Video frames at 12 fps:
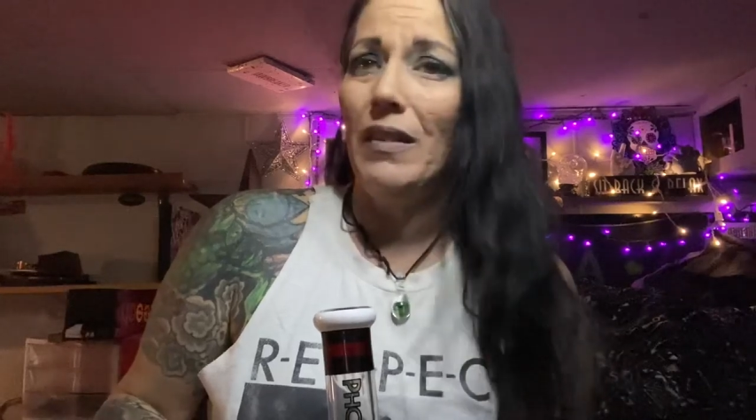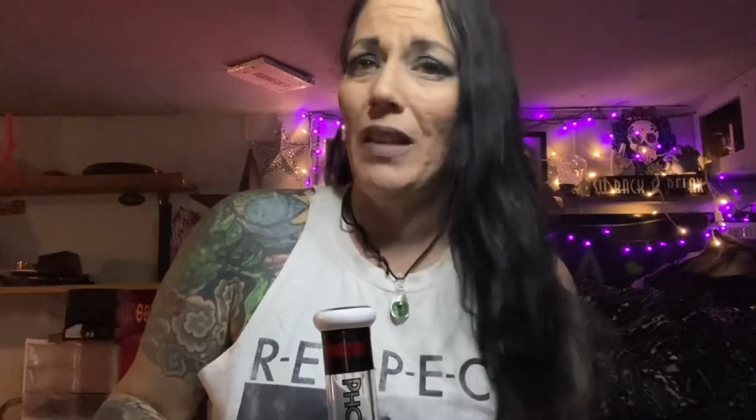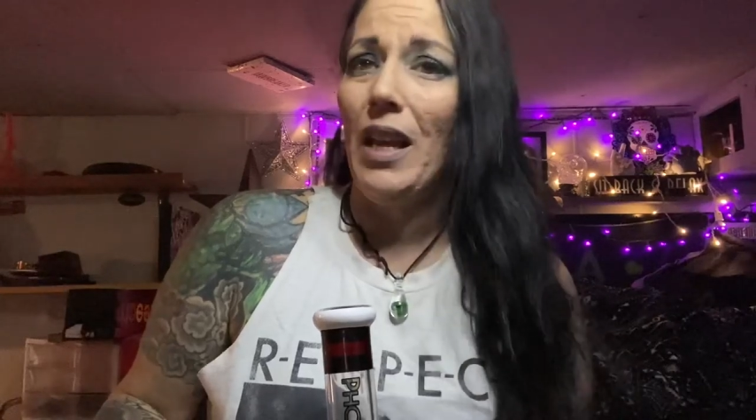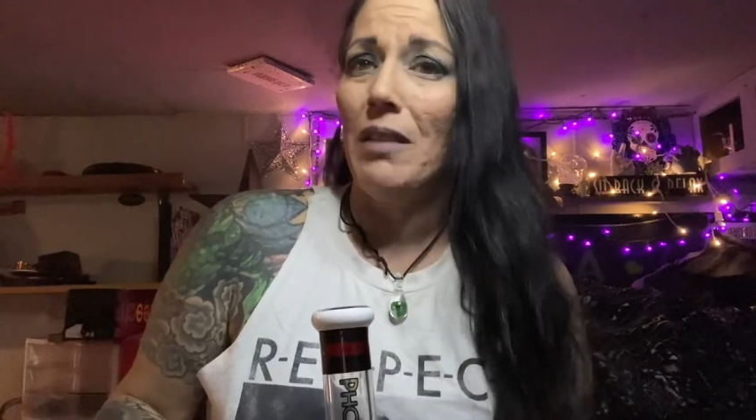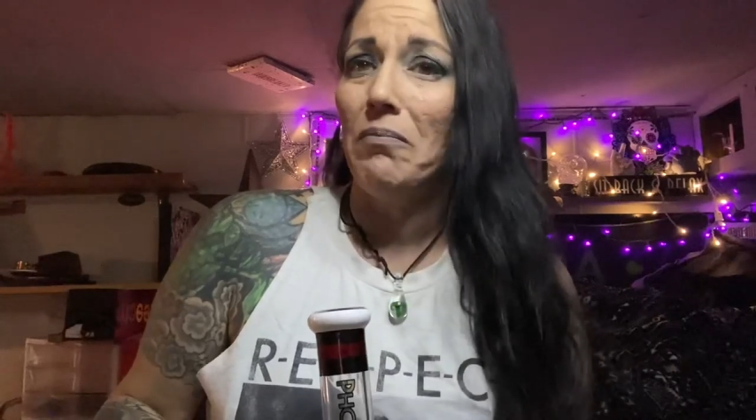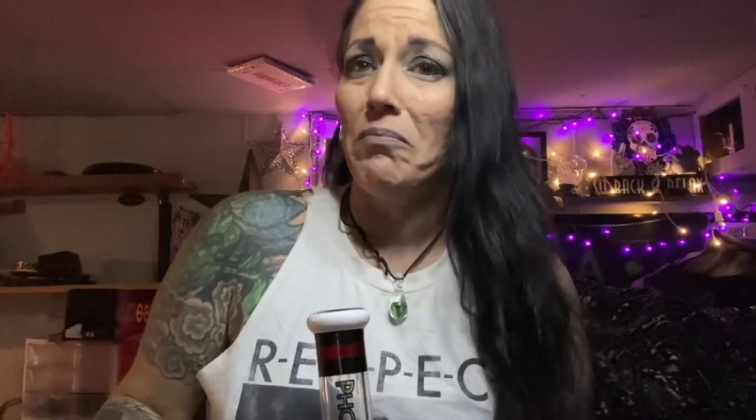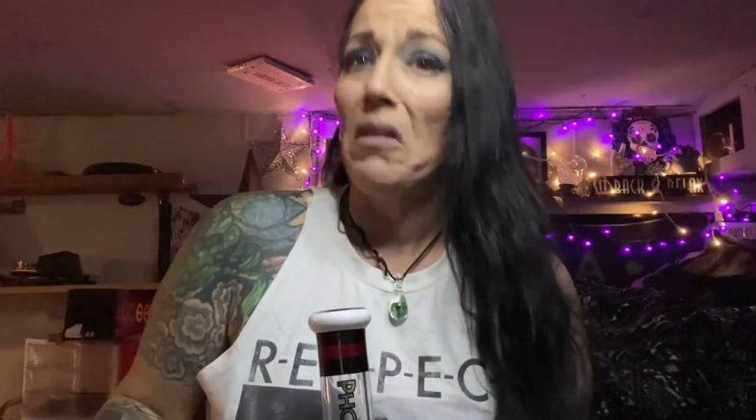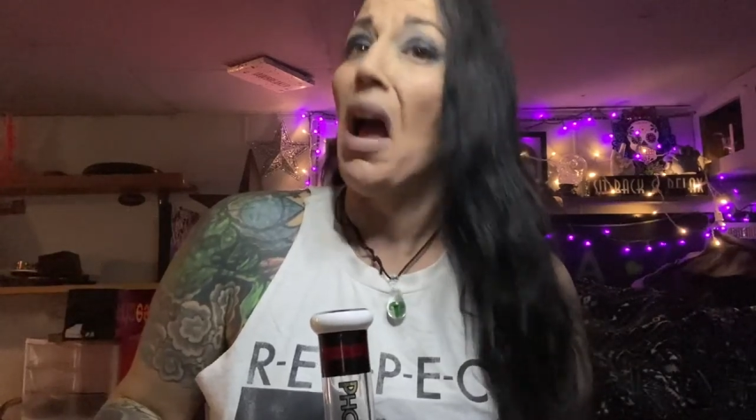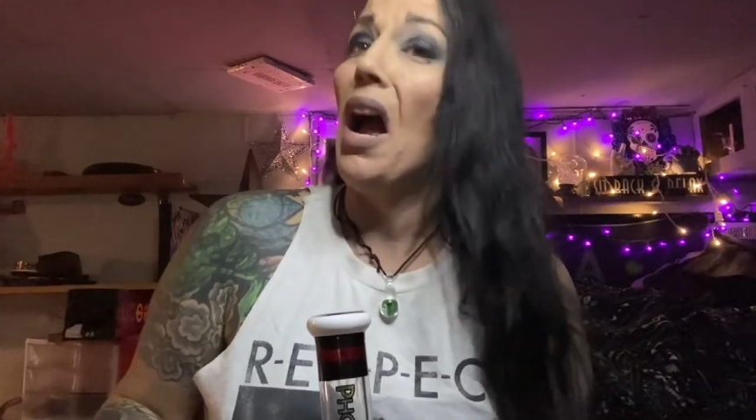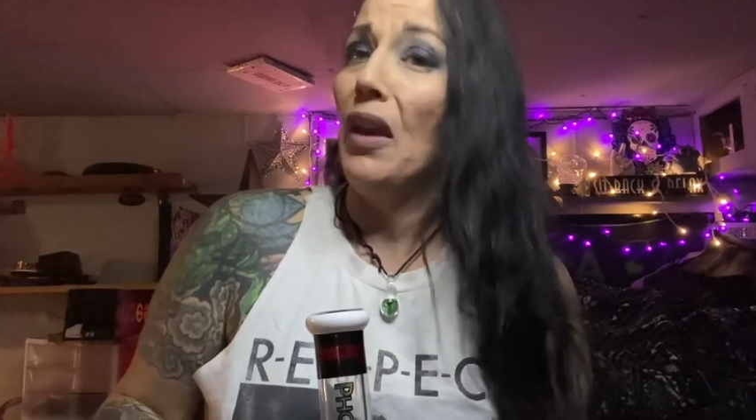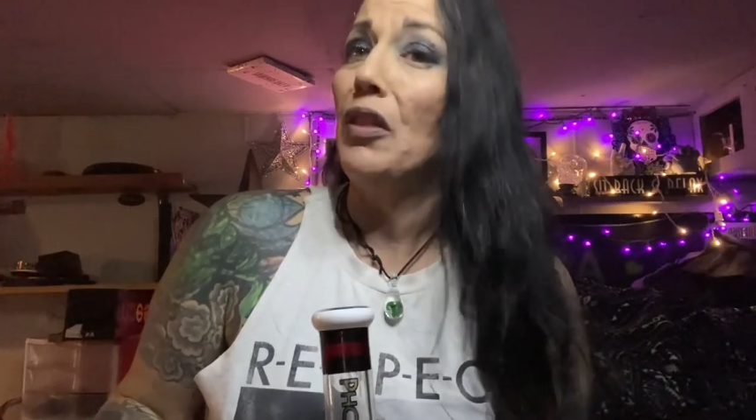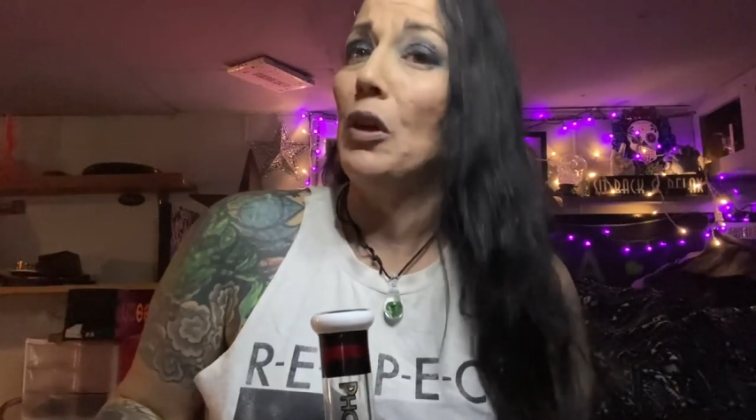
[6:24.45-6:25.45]
that,
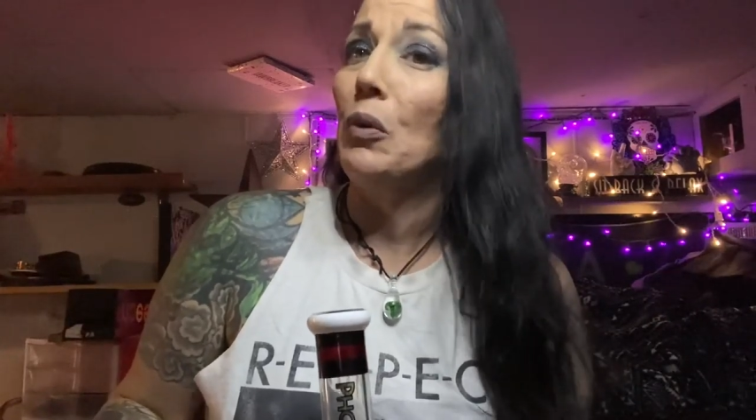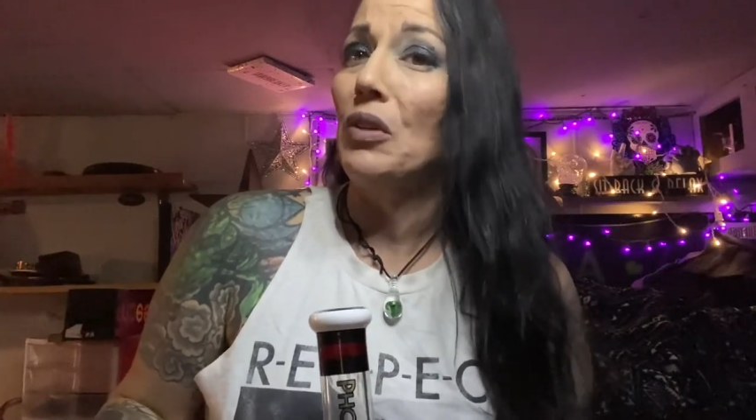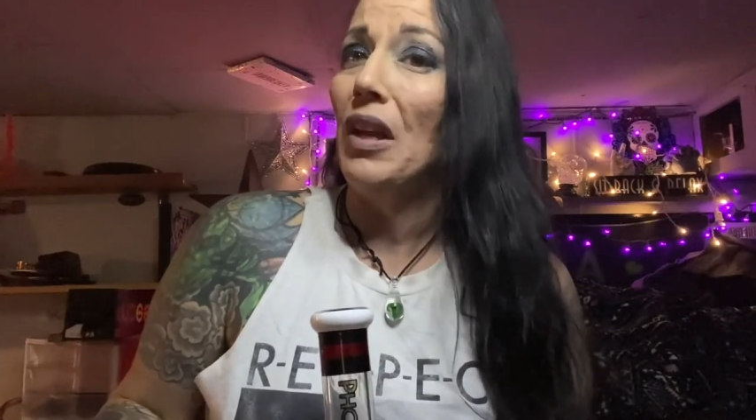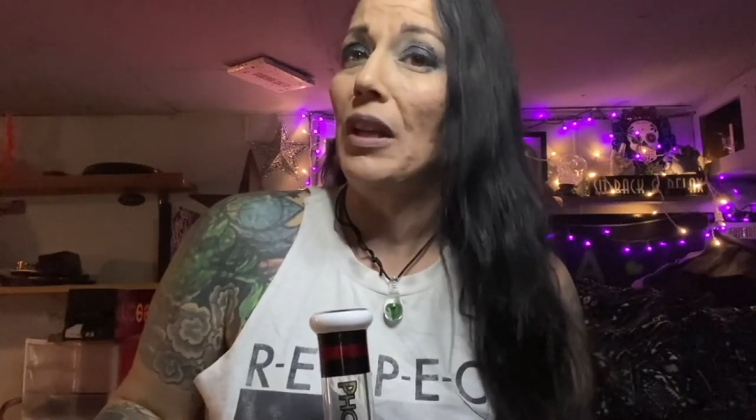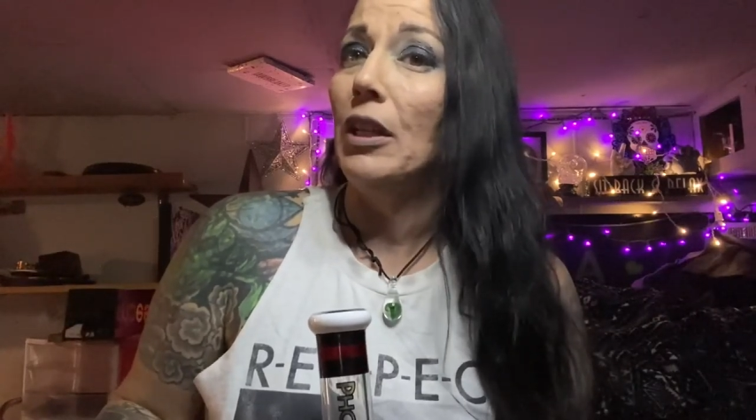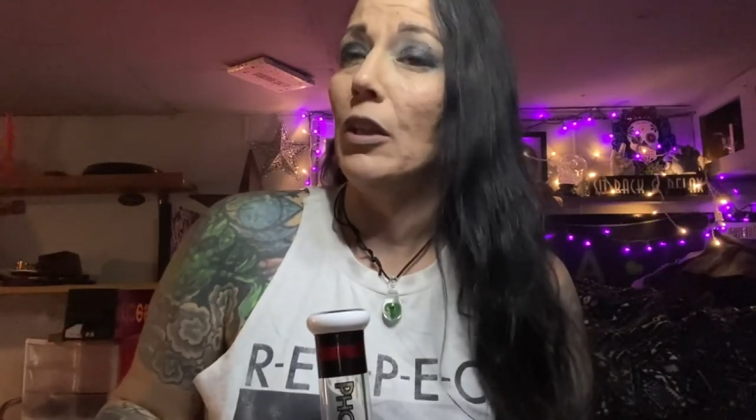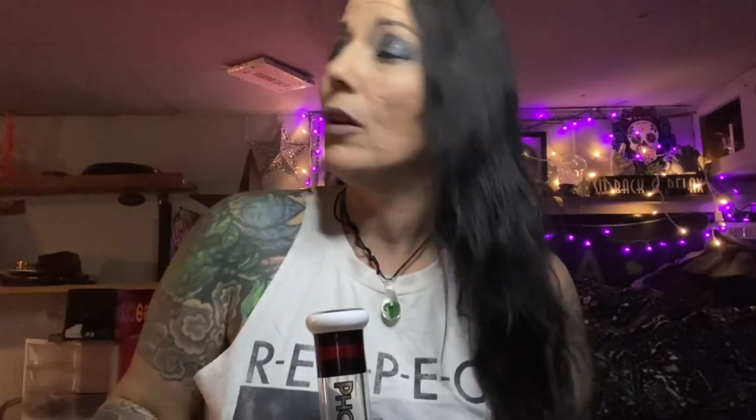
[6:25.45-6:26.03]
I think we're done here.